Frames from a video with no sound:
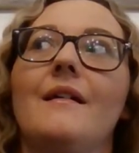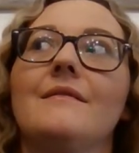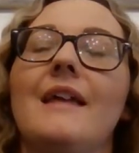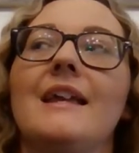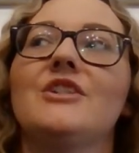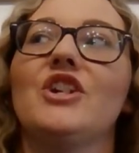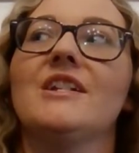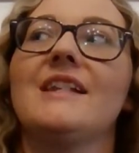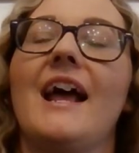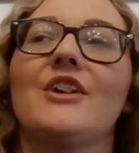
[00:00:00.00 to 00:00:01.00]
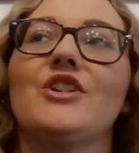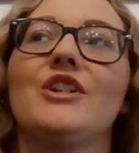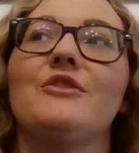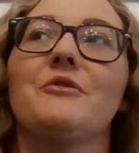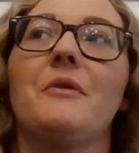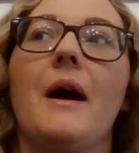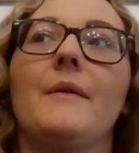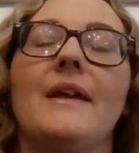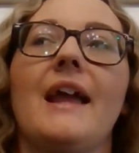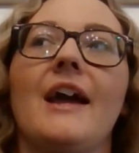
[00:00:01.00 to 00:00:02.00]
like just as she grew up,
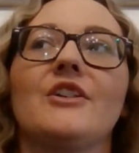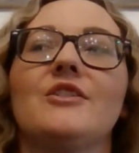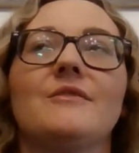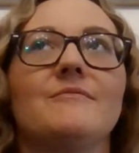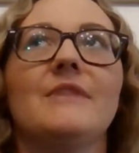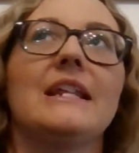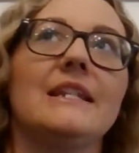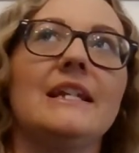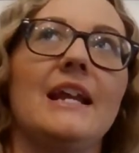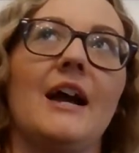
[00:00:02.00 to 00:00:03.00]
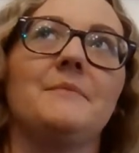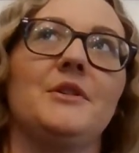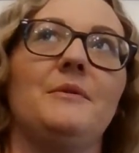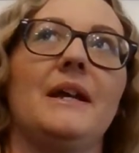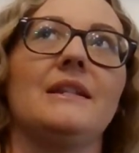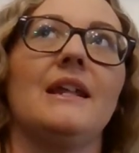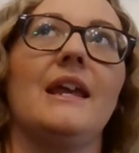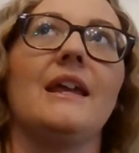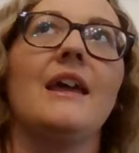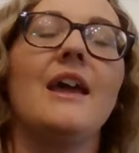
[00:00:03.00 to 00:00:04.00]
like as like leading up to it,
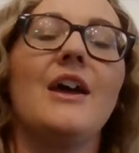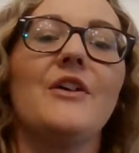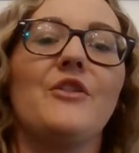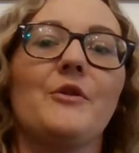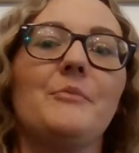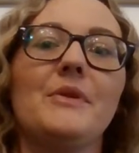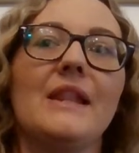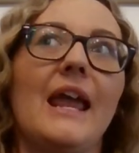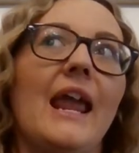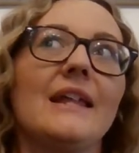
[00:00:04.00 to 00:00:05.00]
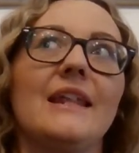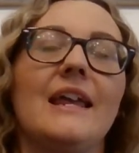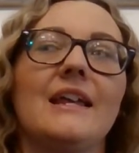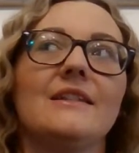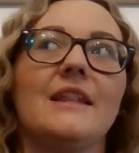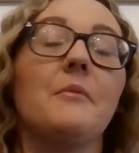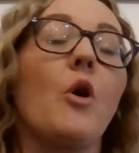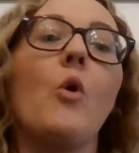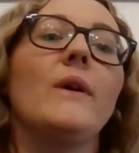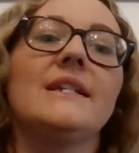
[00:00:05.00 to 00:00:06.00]
like their play, like they were
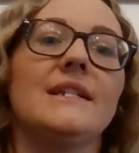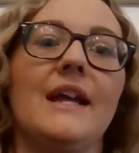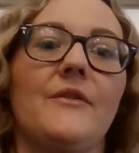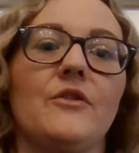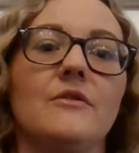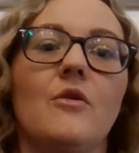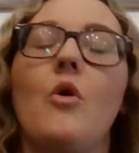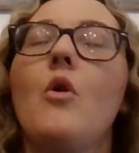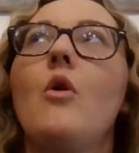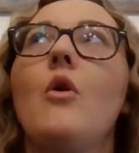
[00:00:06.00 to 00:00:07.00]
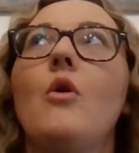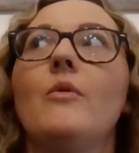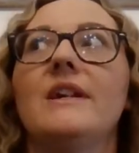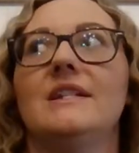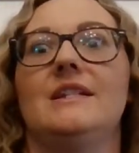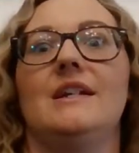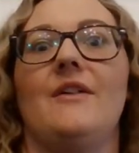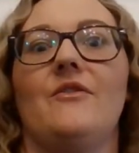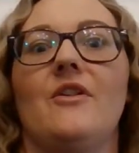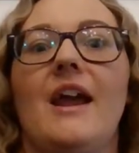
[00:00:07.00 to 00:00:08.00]
always together. Always
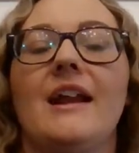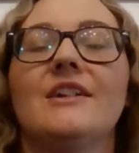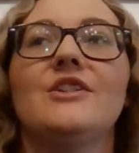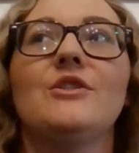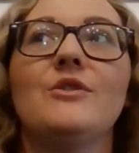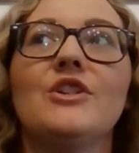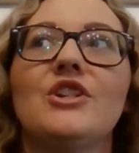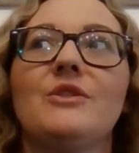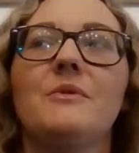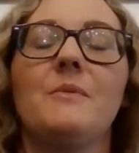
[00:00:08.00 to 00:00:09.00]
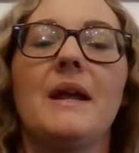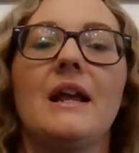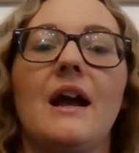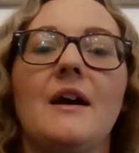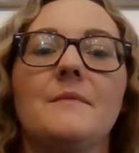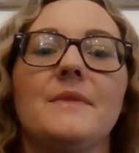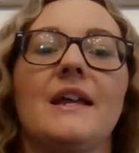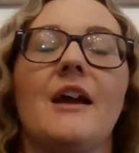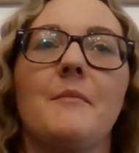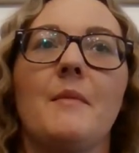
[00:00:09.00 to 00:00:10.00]
together. And as soon as she would wake up,
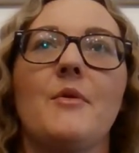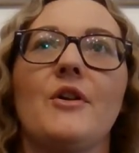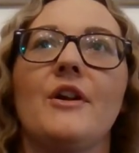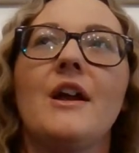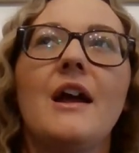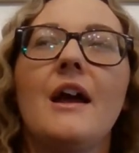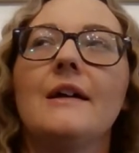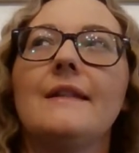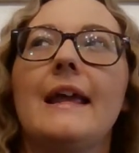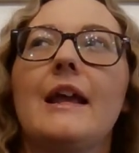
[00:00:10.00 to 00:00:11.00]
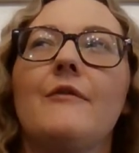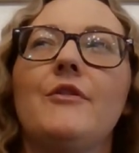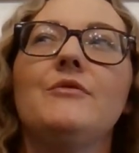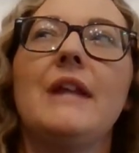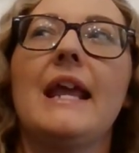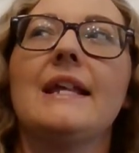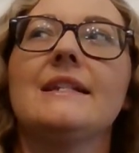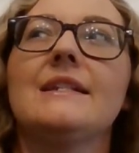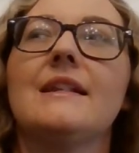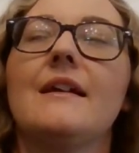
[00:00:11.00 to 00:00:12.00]
like I remember like a few
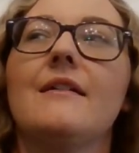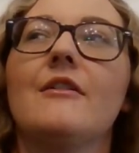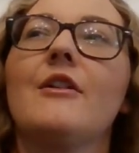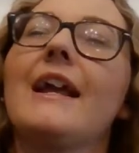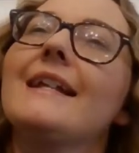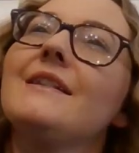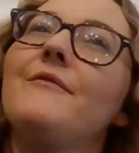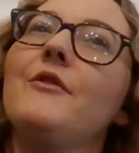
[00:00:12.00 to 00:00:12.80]
days, or I guess